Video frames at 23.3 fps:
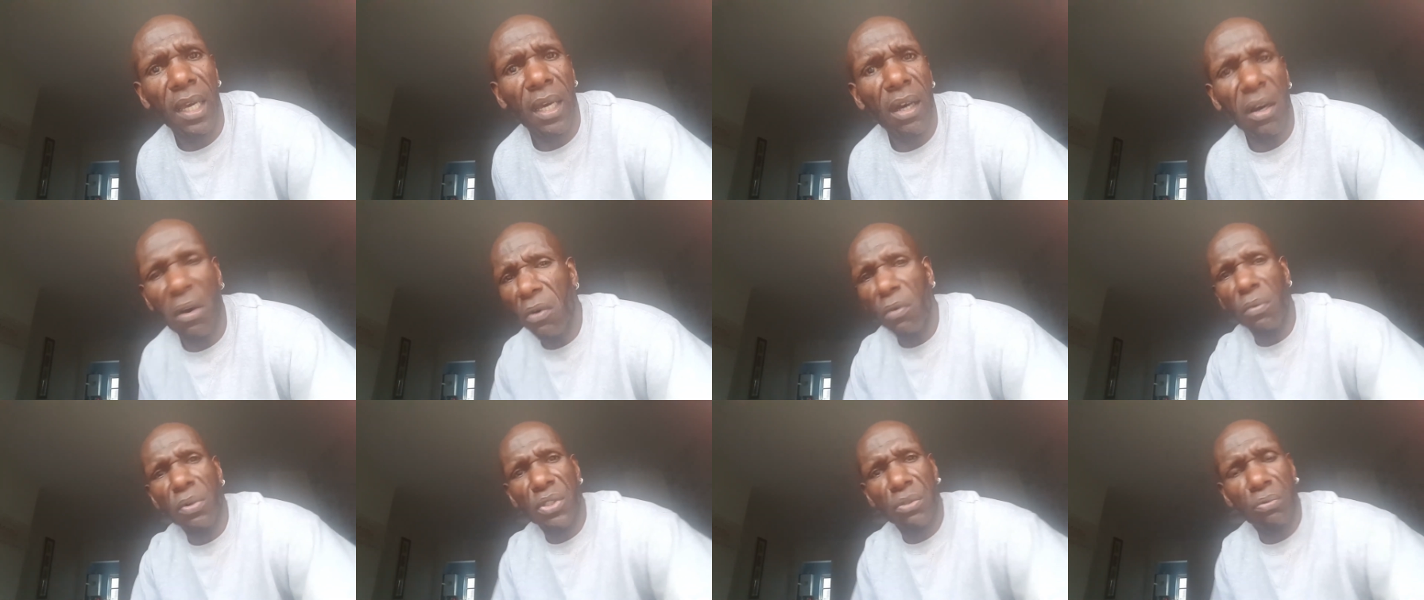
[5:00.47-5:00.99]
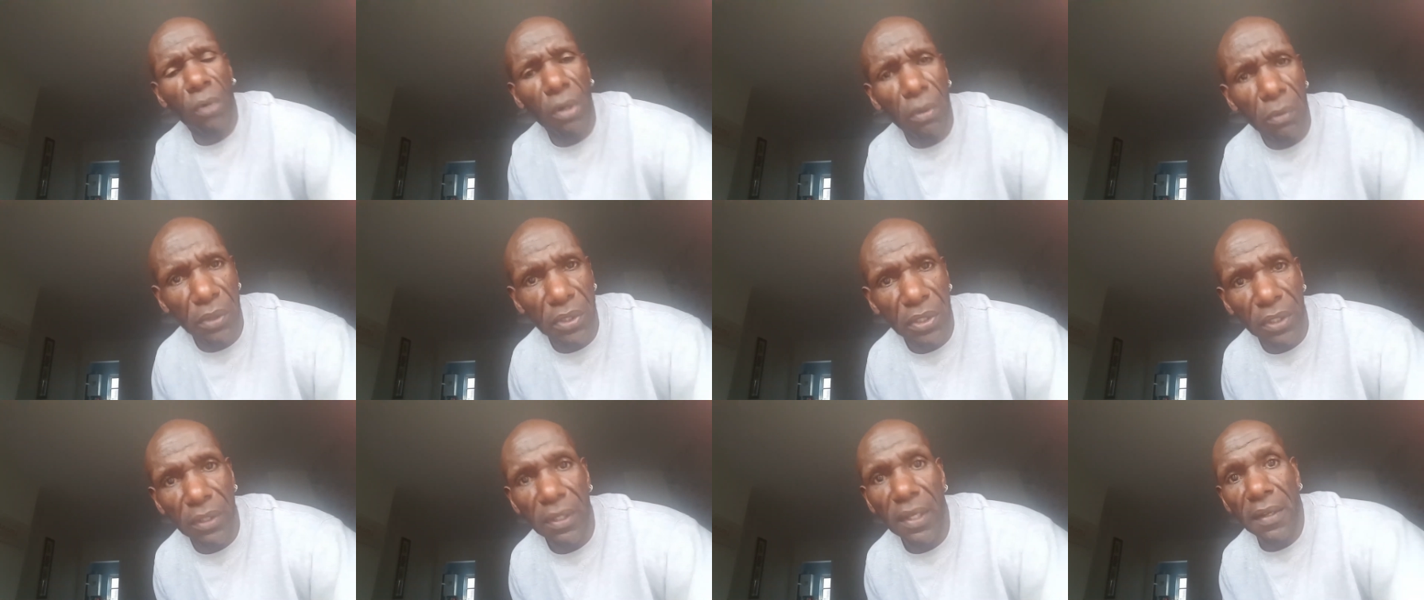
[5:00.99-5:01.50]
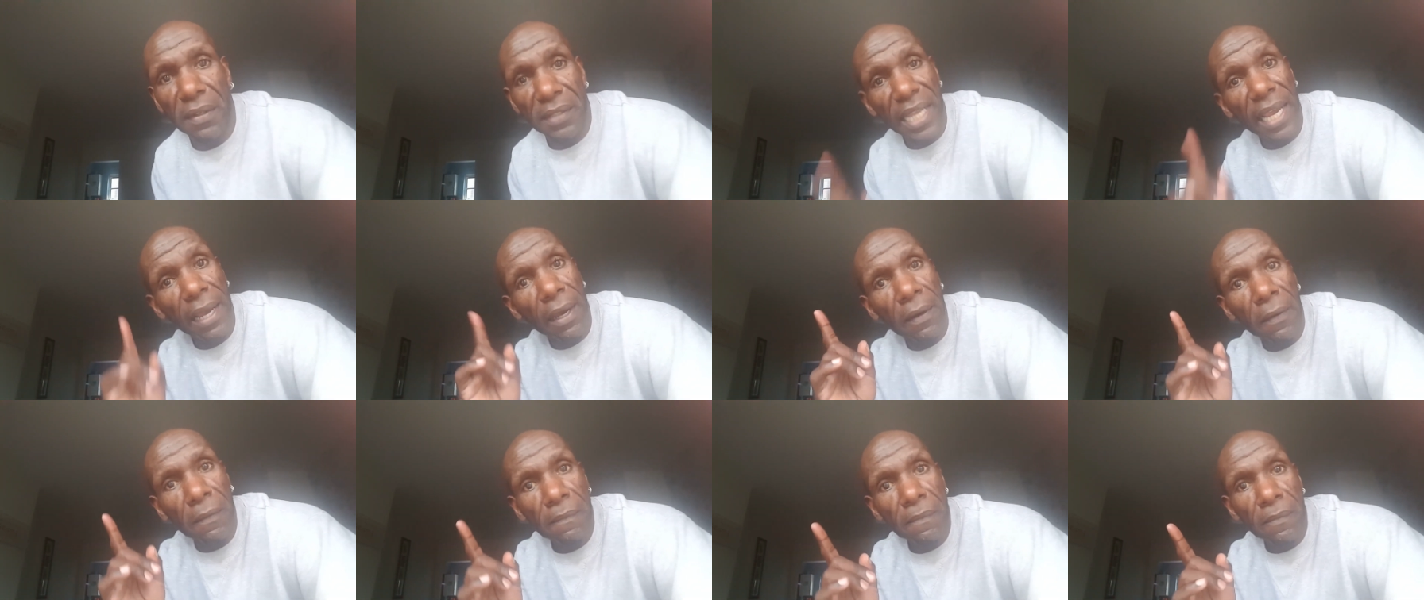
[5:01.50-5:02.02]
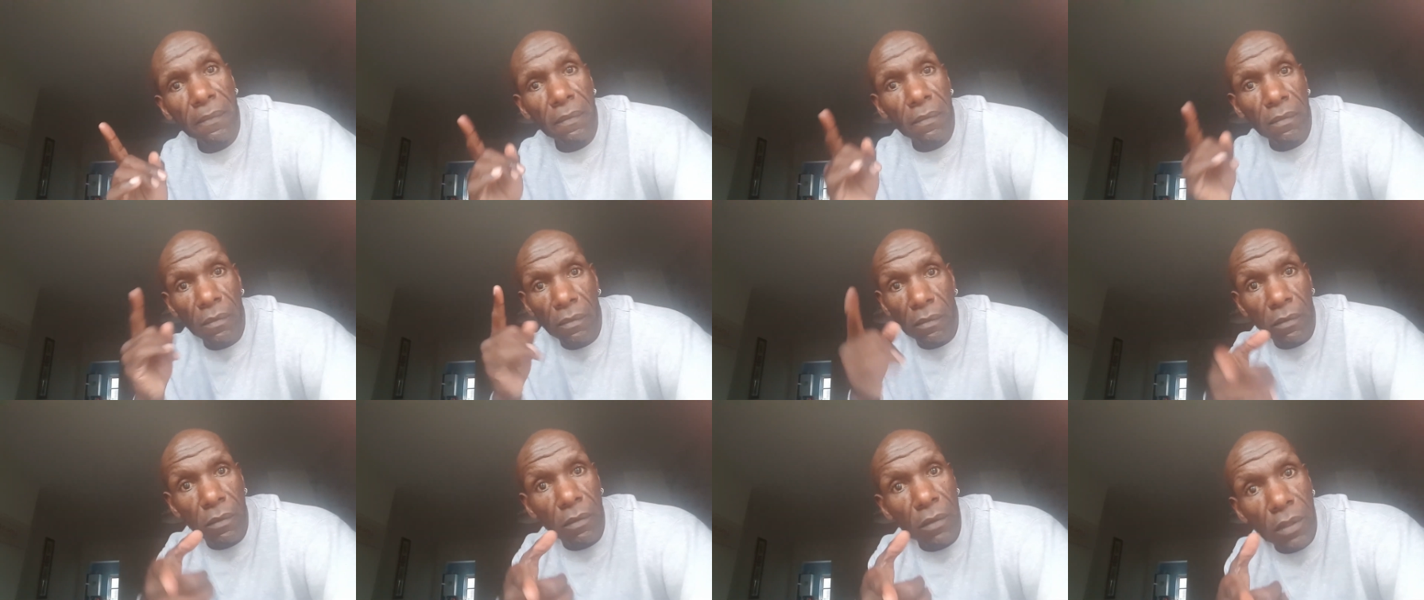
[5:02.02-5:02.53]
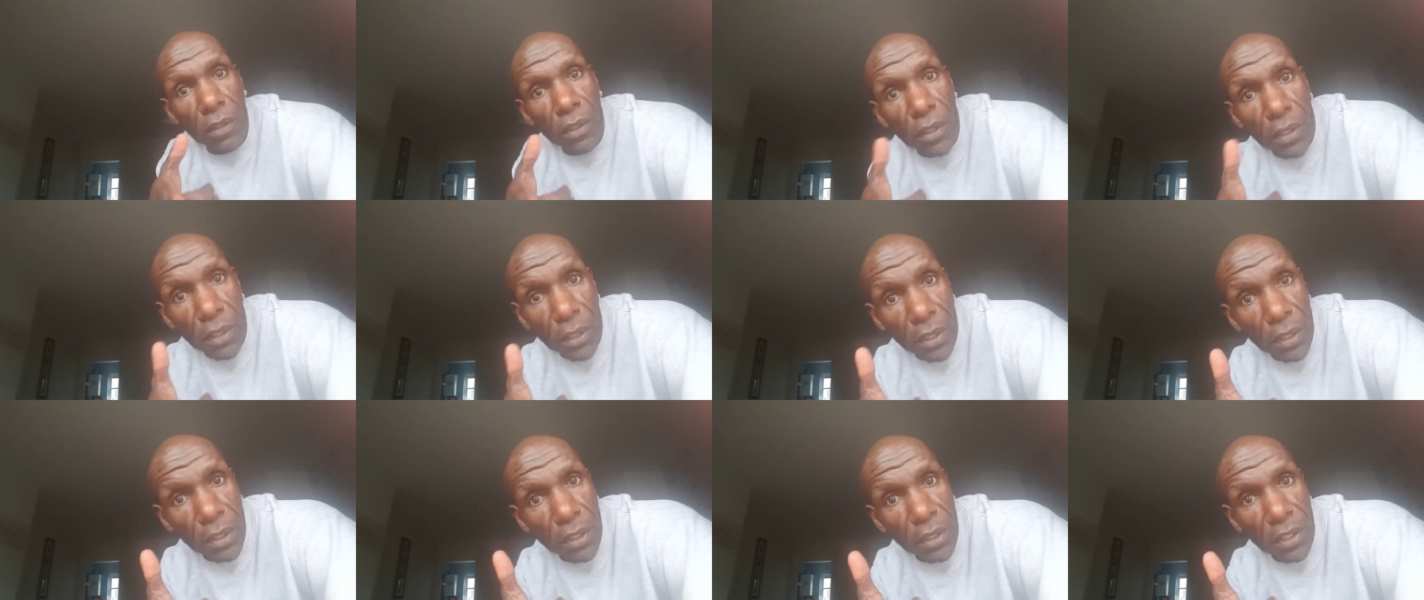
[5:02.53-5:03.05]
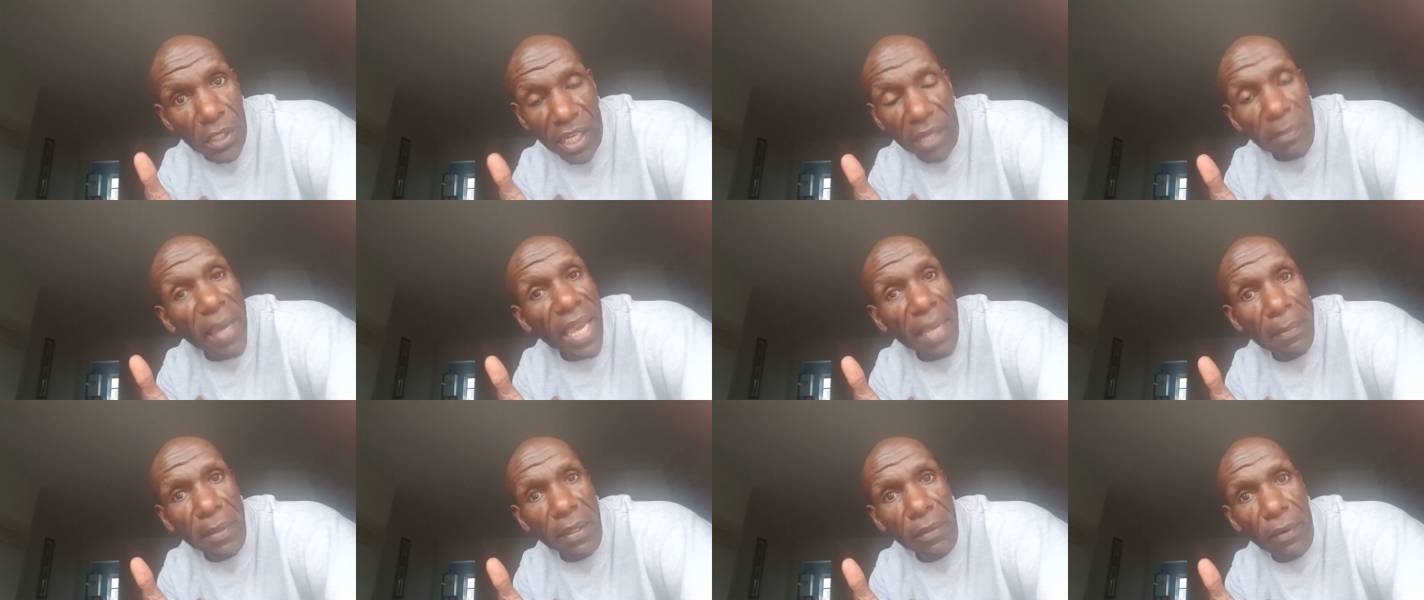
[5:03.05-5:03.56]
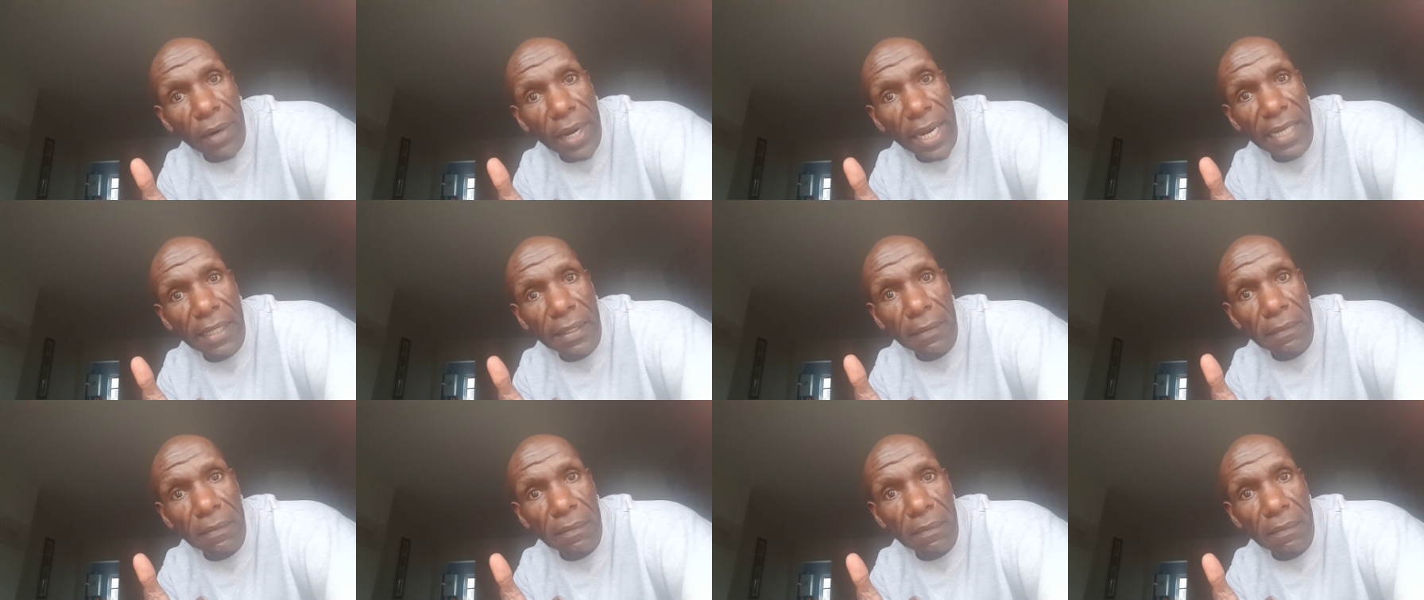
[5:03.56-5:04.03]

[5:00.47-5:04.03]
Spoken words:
Oh, what's wrong with you? Now, she may be right